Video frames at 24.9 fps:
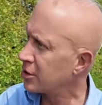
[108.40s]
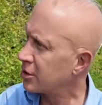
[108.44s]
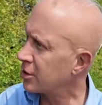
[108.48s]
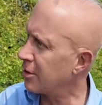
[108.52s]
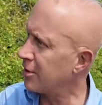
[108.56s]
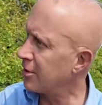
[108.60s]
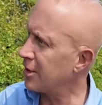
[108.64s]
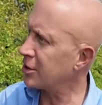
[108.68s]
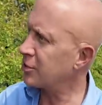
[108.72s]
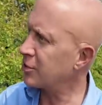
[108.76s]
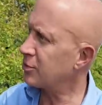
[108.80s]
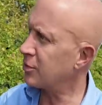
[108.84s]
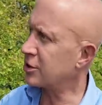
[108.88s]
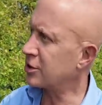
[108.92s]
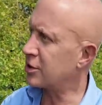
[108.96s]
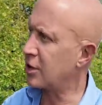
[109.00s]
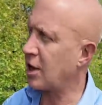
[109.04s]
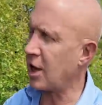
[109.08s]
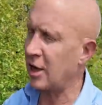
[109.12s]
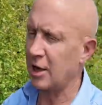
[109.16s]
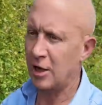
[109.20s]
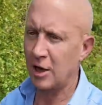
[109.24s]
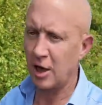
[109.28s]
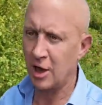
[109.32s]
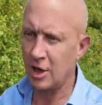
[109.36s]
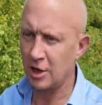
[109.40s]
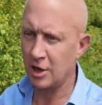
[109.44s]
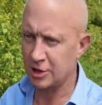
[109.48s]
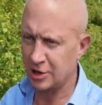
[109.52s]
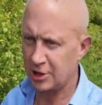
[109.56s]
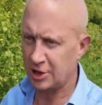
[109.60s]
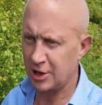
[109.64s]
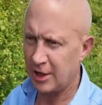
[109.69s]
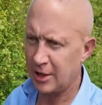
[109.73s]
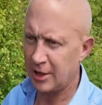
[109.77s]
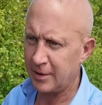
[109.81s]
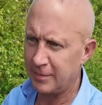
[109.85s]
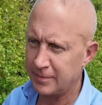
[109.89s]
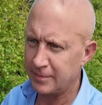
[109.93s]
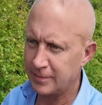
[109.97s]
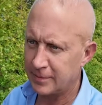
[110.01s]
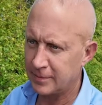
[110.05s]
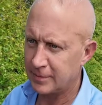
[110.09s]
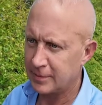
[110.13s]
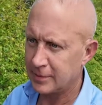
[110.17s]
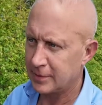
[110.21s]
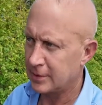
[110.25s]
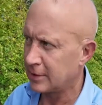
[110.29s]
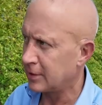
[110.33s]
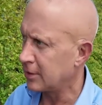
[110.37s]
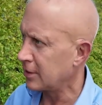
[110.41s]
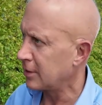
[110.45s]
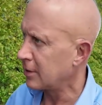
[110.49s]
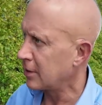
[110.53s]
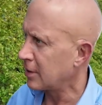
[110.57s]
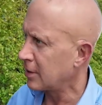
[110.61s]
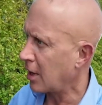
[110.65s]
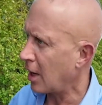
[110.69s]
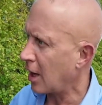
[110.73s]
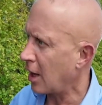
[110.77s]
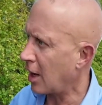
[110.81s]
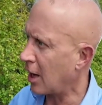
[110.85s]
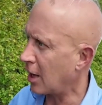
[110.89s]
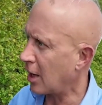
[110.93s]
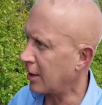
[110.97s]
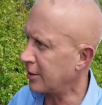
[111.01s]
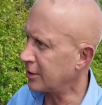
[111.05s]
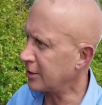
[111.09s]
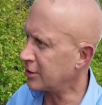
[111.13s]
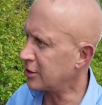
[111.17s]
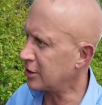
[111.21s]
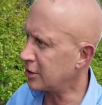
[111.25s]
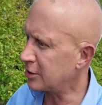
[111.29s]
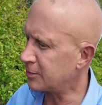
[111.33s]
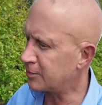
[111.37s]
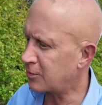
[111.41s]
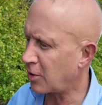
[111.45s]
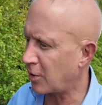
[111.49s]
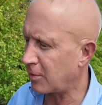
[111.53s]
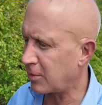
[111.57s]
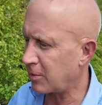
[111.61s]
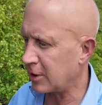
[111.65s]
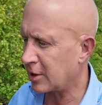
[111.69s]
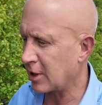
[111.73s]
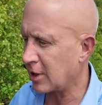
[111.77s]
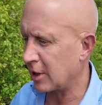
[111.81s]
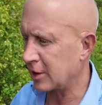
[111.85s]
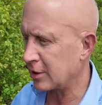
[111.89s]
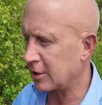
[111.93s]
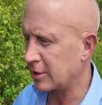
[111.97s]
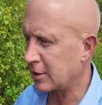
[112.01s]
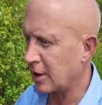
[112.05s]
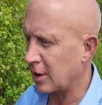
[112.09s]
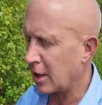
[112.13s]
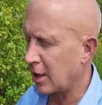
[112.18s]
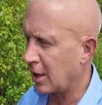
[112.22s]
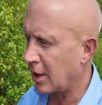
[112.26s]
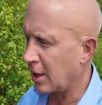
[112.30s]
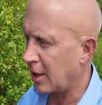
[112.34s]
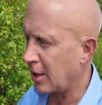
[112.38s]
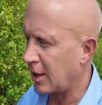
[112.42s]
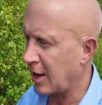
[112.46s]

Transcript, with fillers: so this was cut last year. Uh, this is probably cut uh,